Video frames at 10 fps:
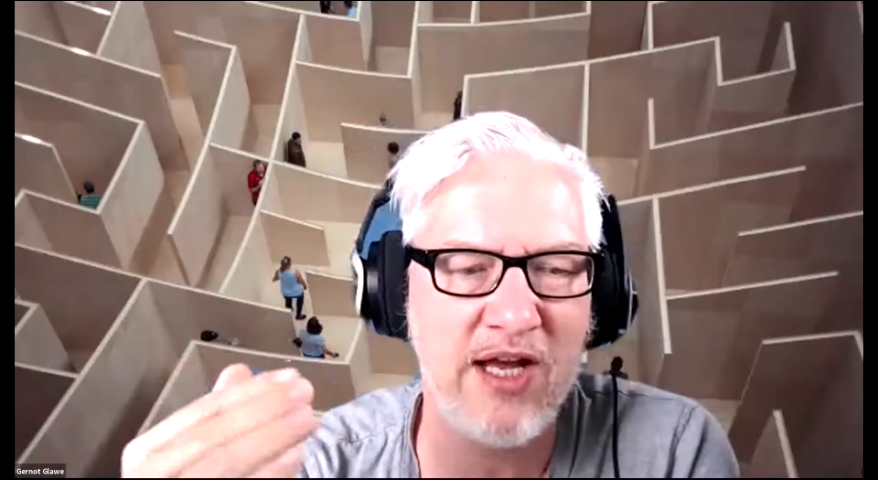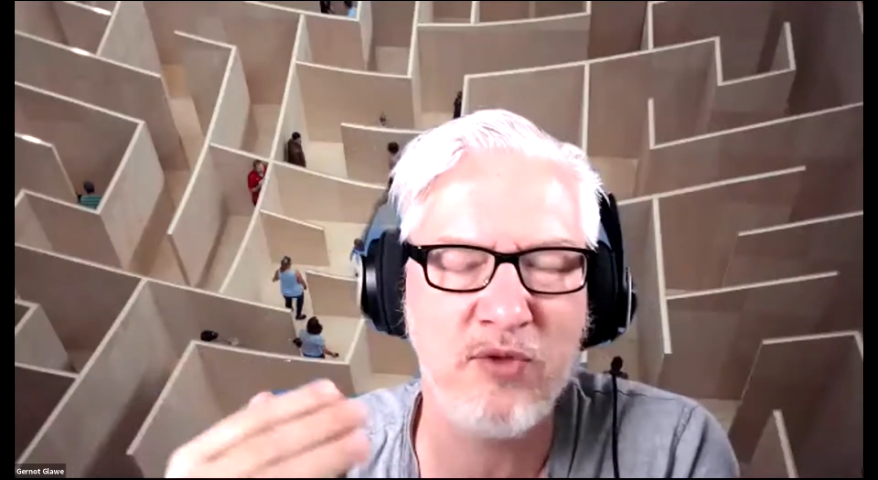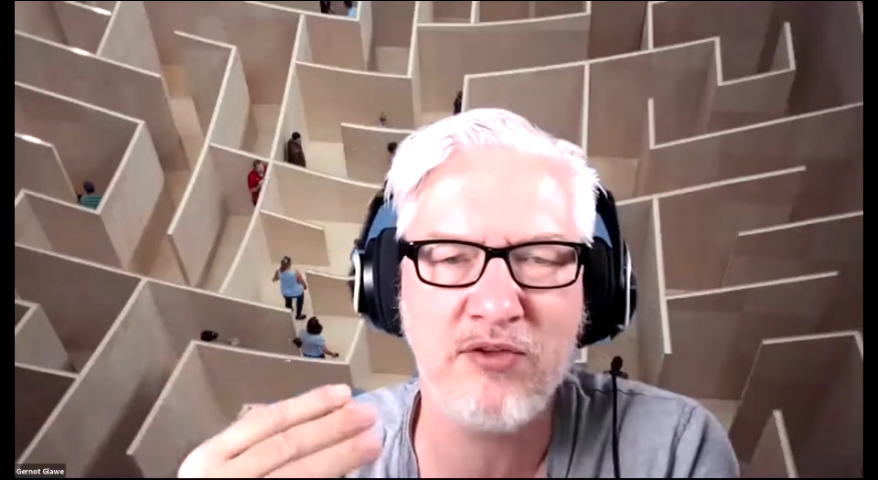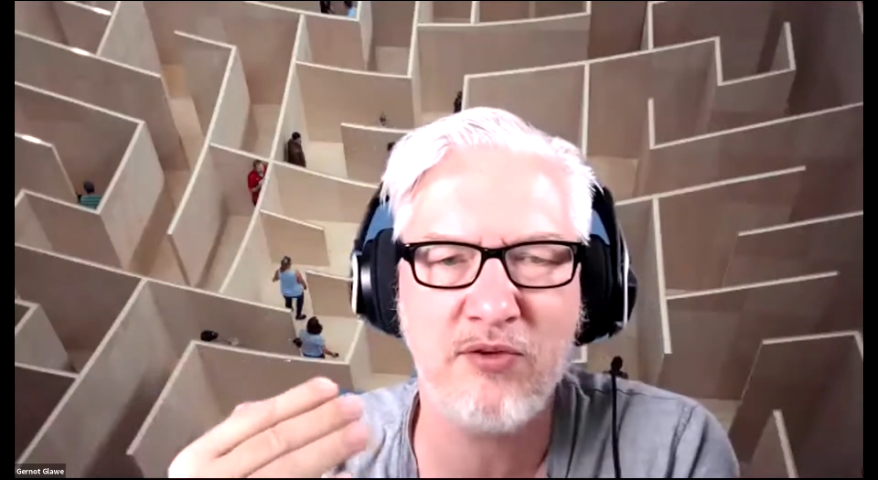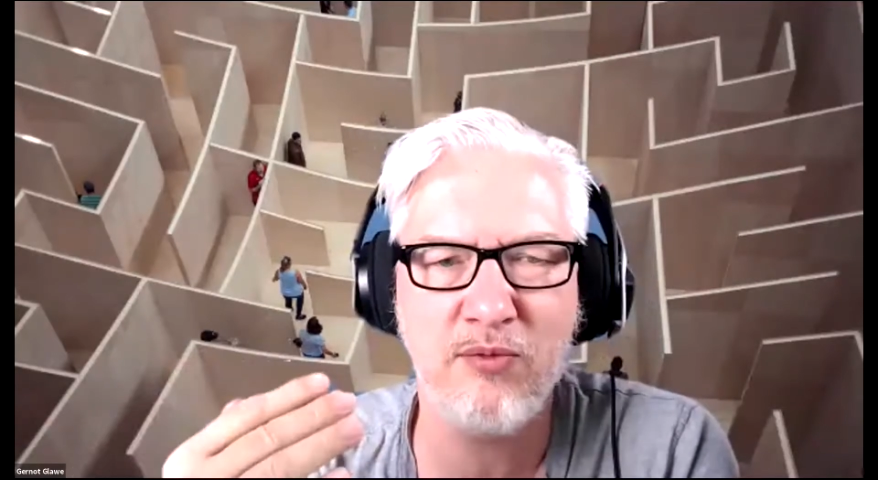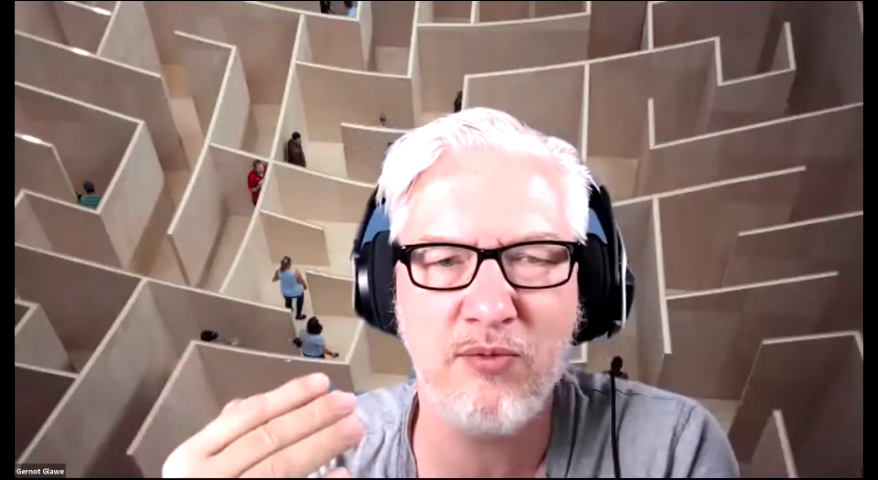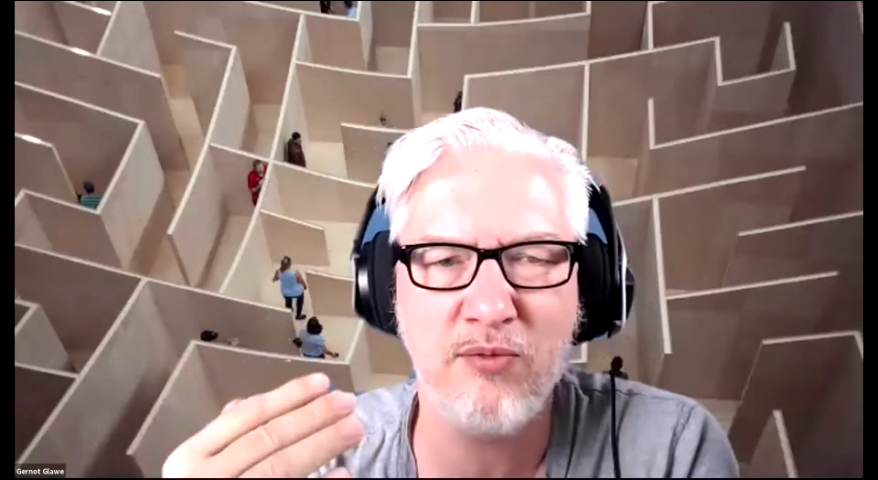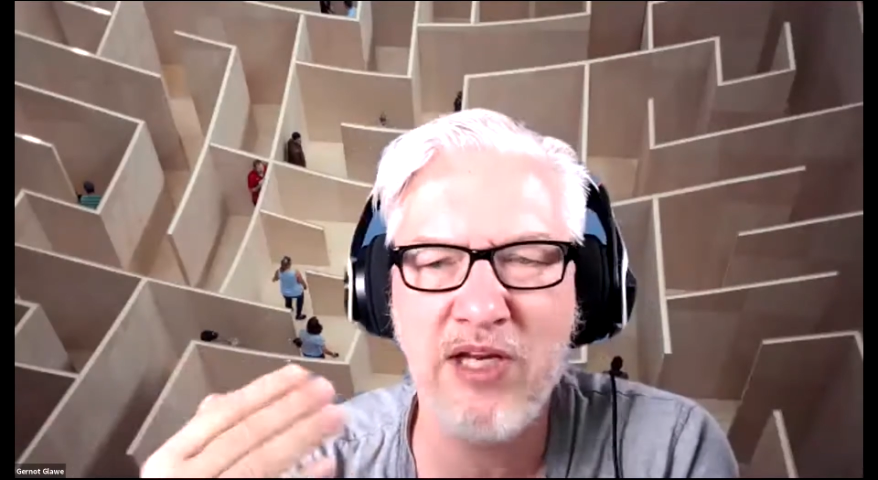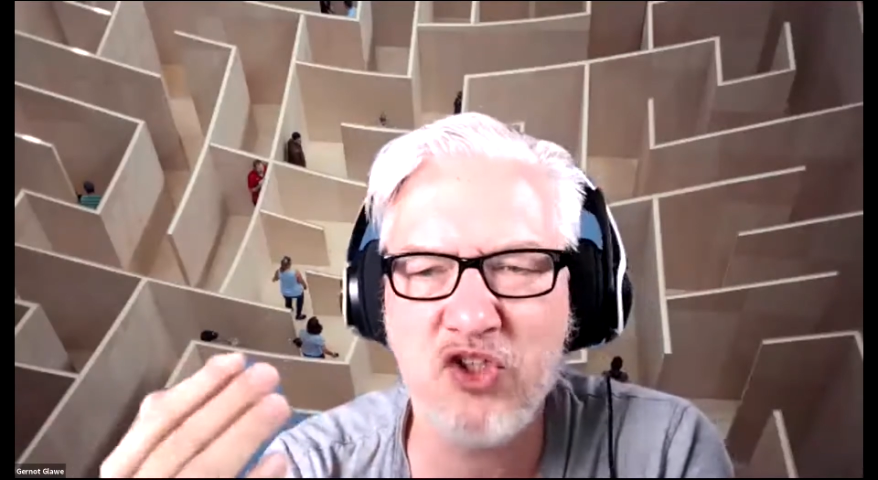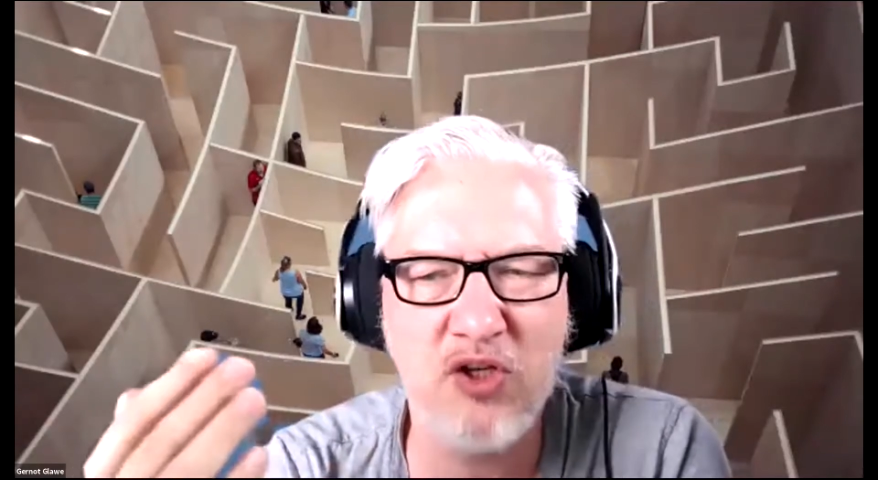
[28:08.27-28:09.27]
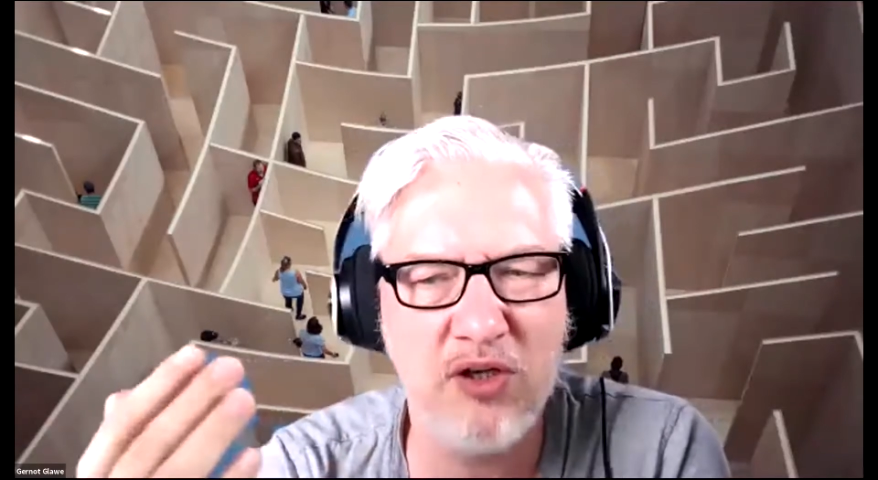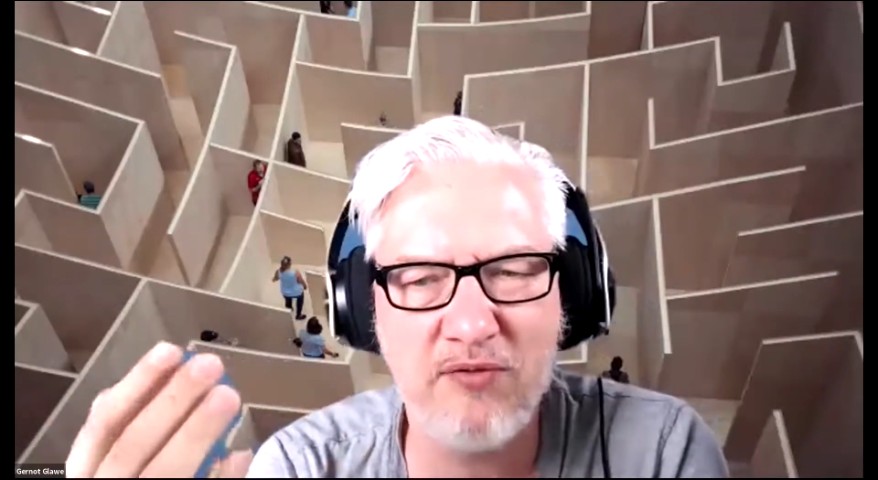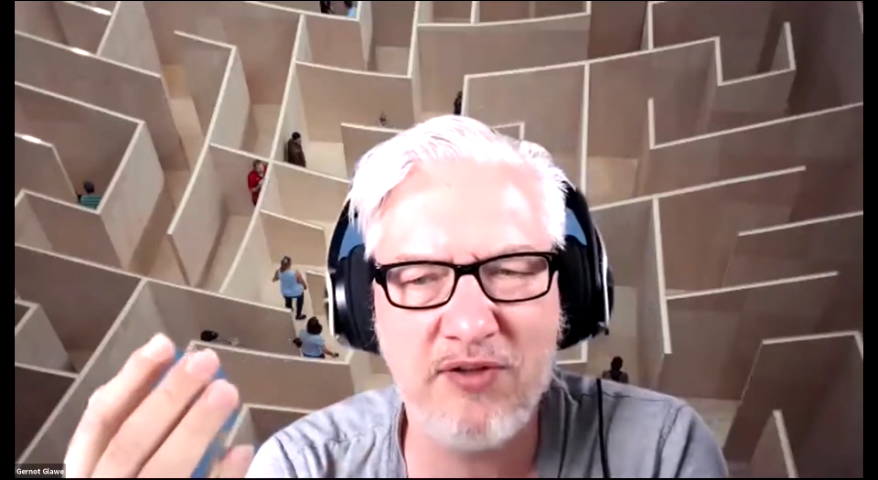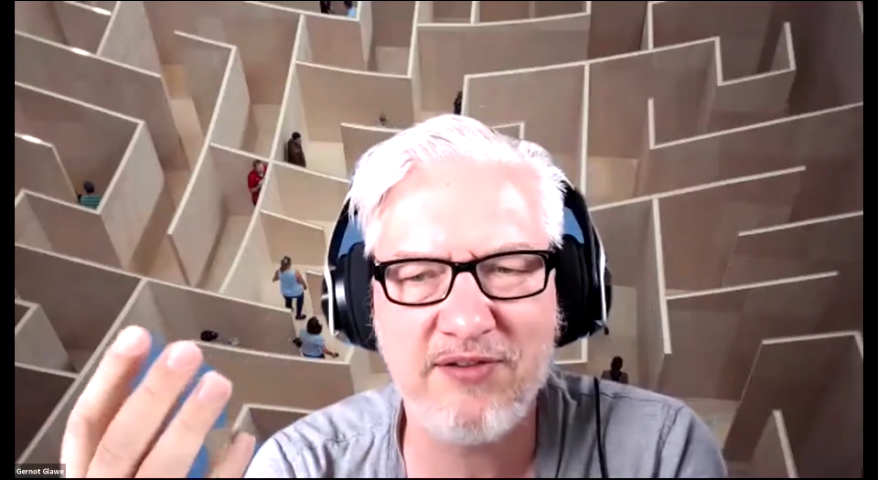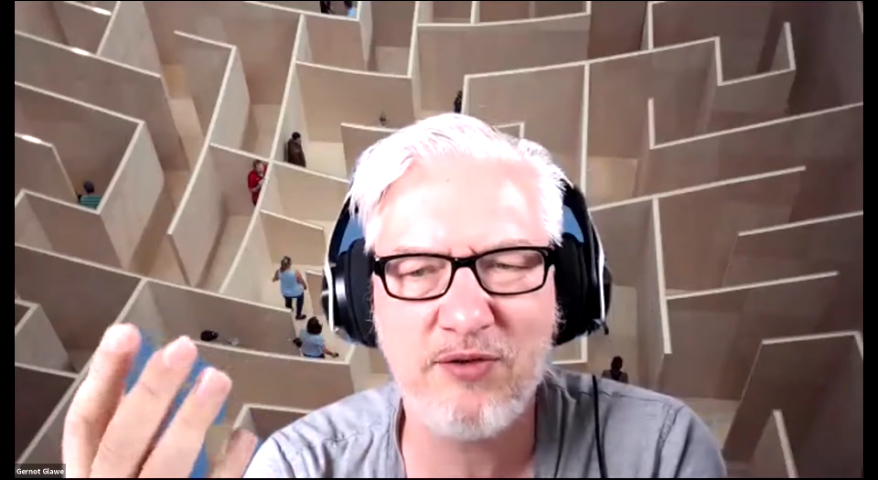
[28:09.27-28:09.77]
I'm not really sure
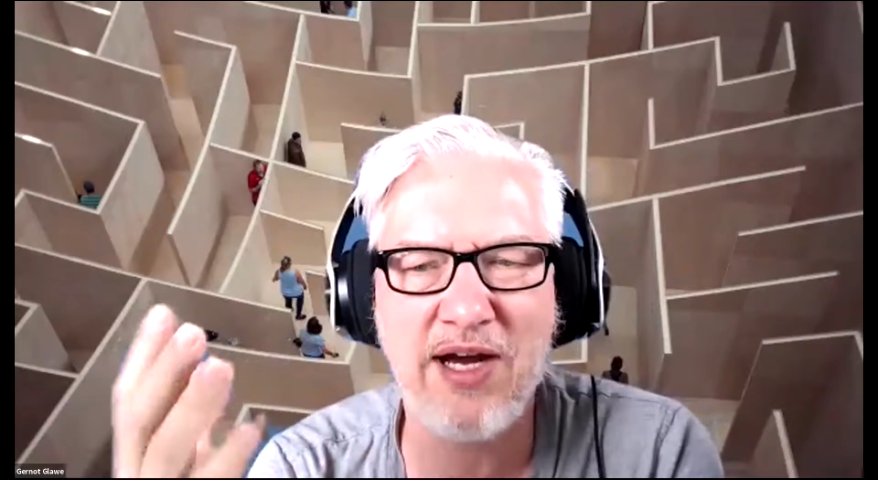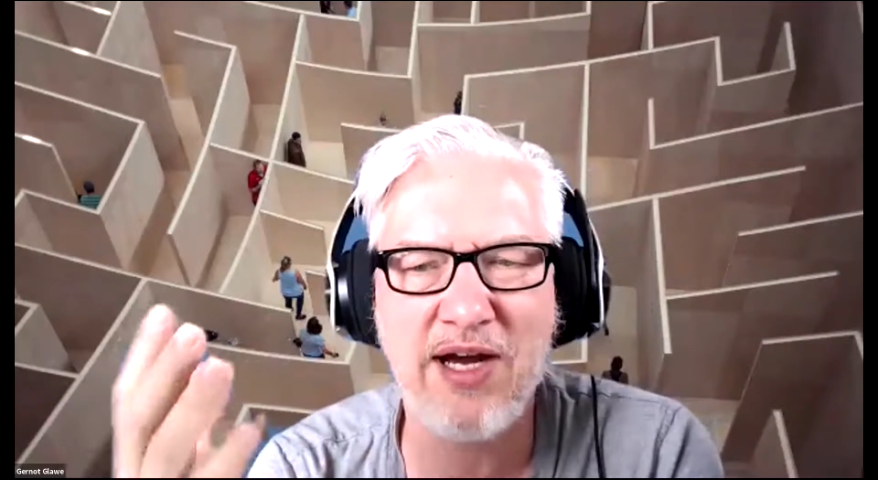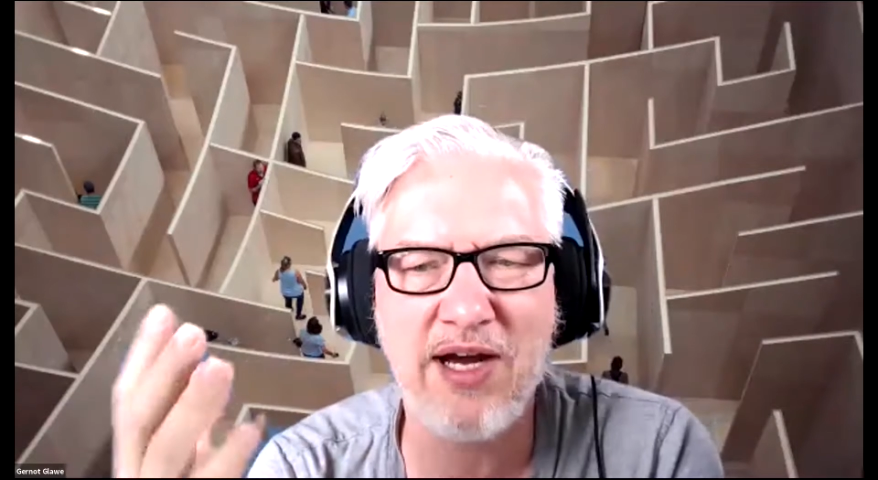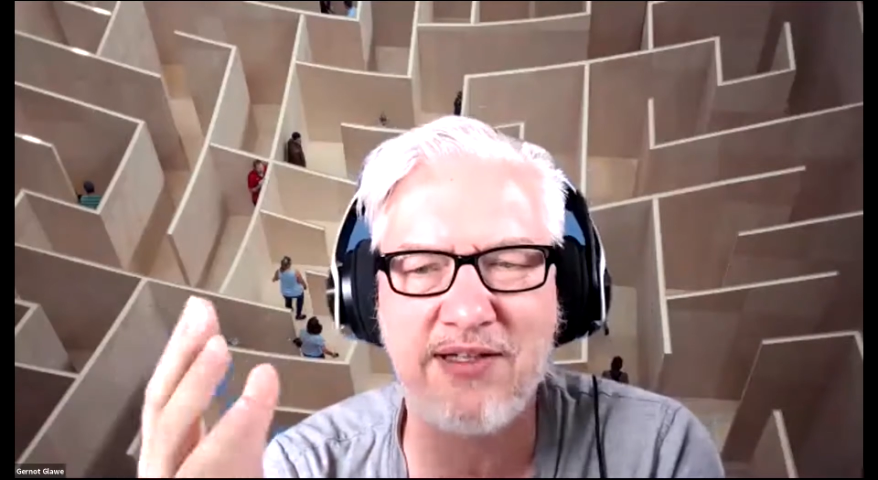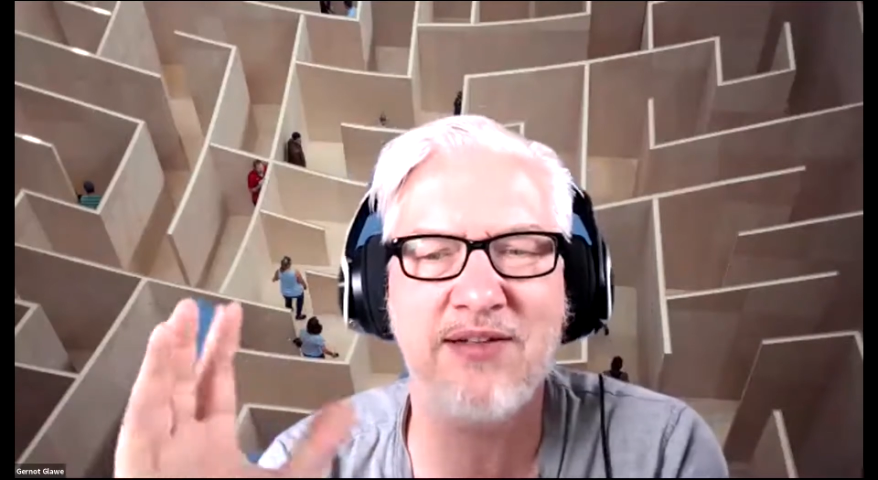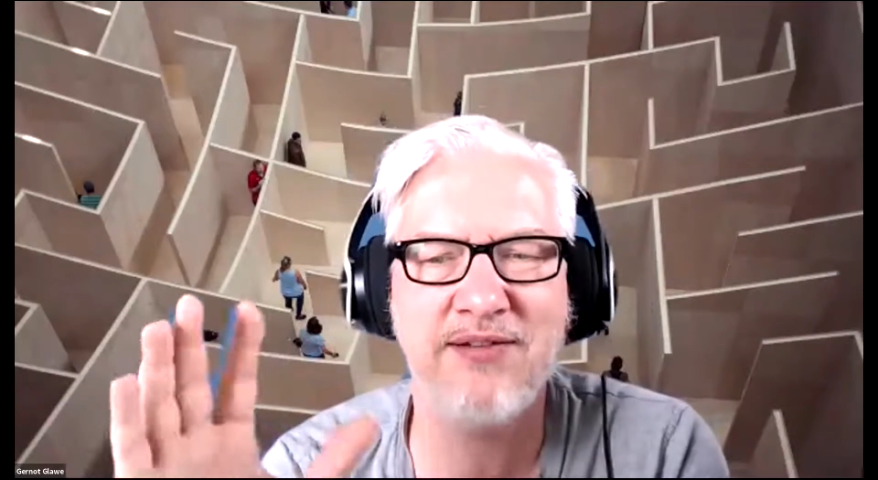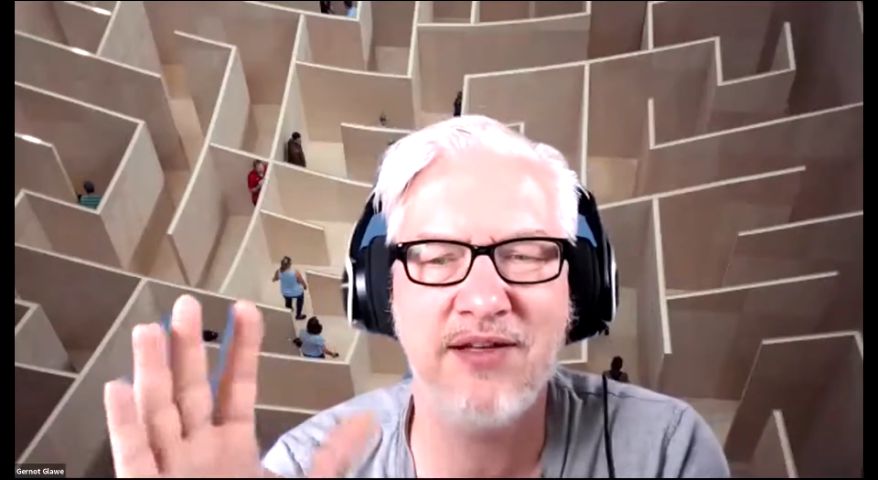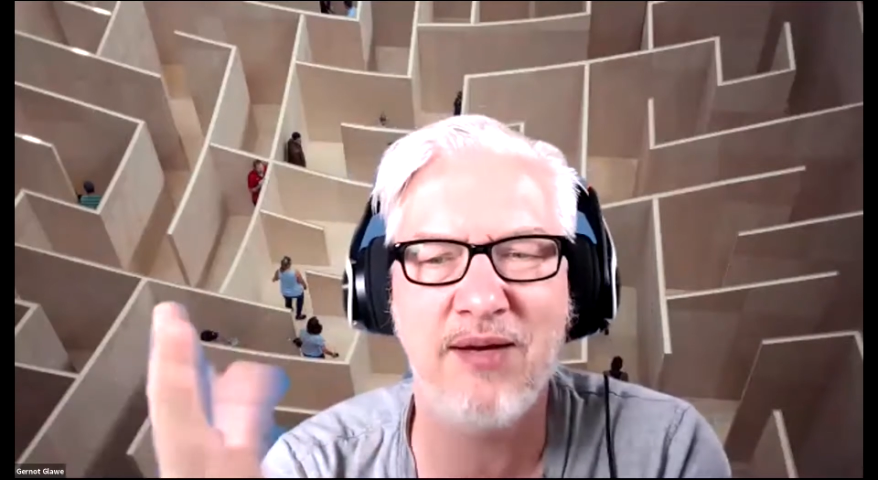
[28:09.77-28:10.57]
if it's the right answer.